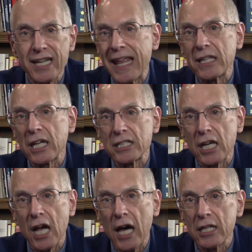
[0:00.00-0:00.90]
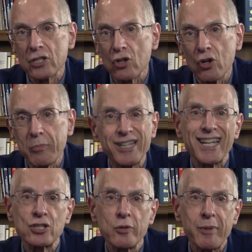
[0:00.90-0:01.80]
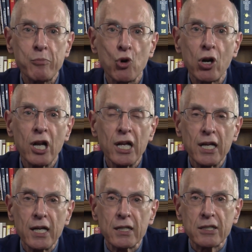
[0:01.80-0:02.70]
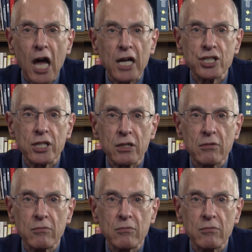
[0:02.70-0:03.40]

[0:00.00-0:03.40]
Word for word: and antipsychotics are going to potentially be more toxic.